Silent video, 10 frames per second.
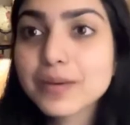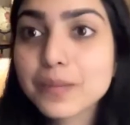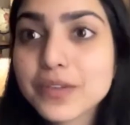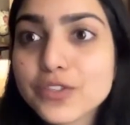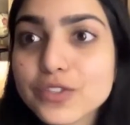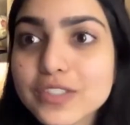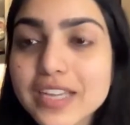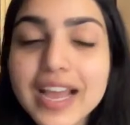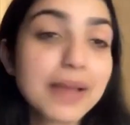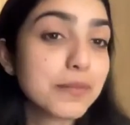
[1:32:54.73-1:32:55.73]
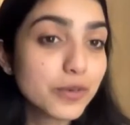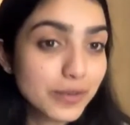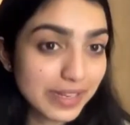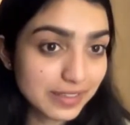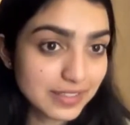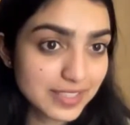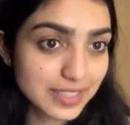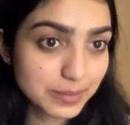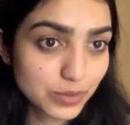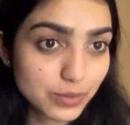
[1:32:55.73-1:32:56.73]
we should. I'm going to end the
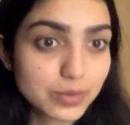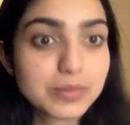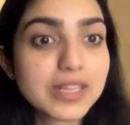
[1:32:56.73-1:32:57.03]
stream soon,